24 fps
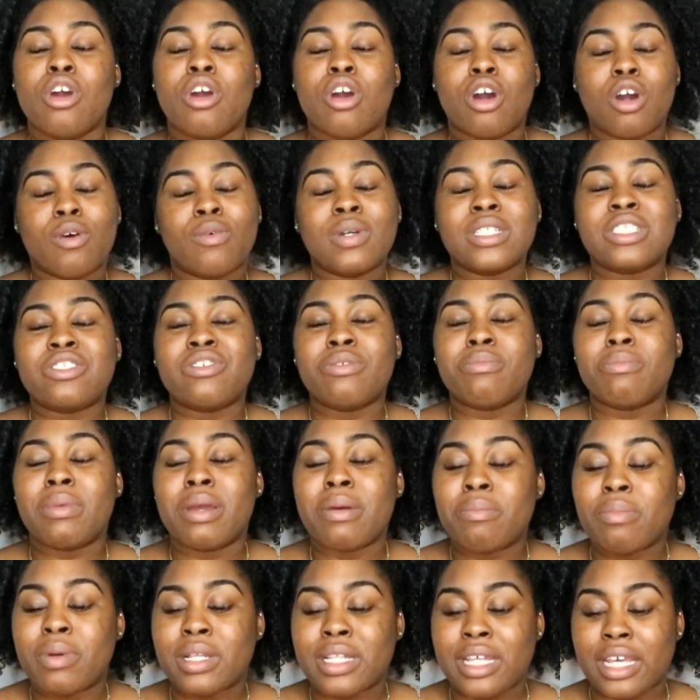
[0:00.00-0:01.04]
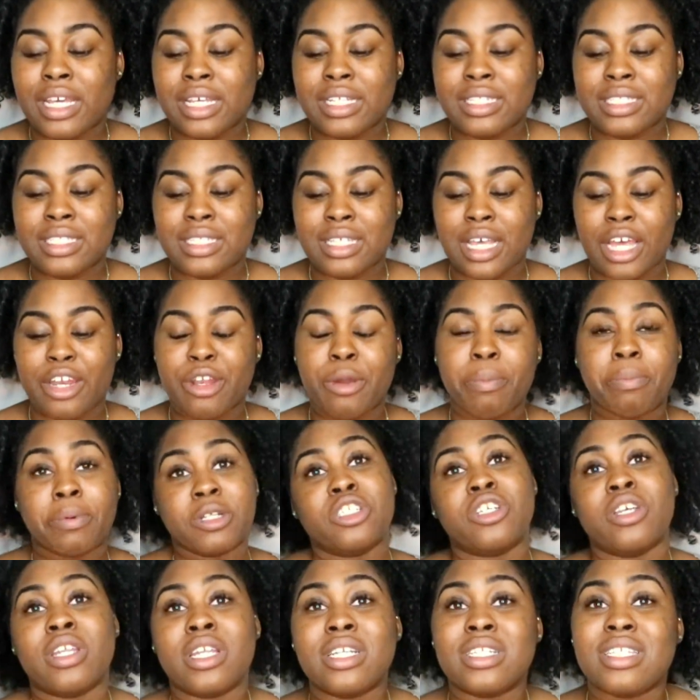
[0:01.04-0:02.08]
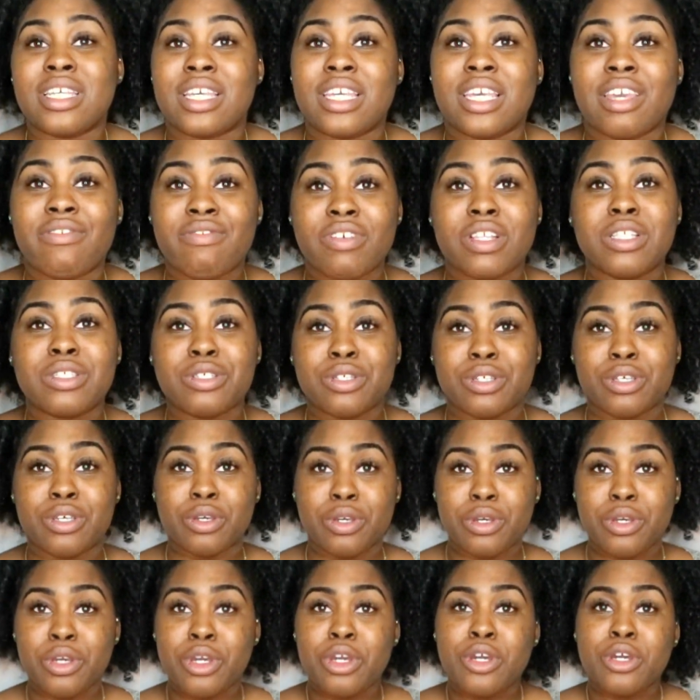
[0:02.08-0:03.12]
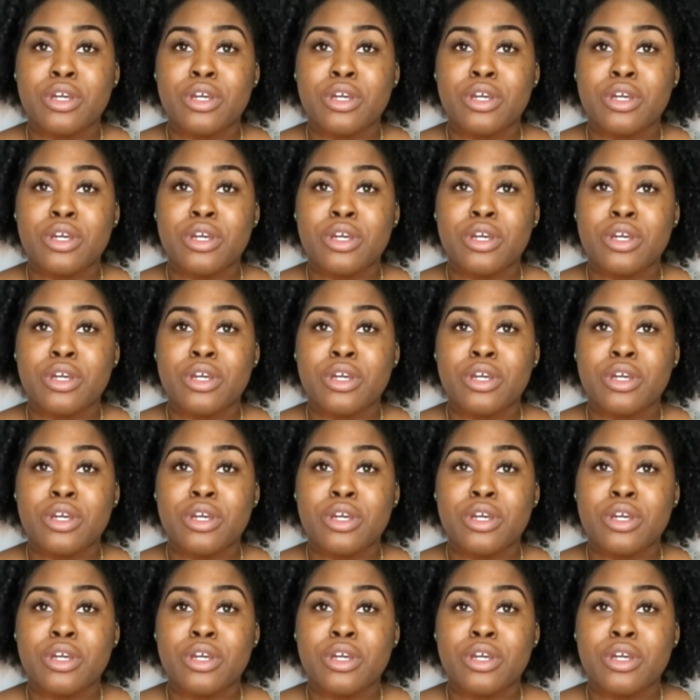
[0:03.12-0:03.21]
Always remember that it's an opportunity given to you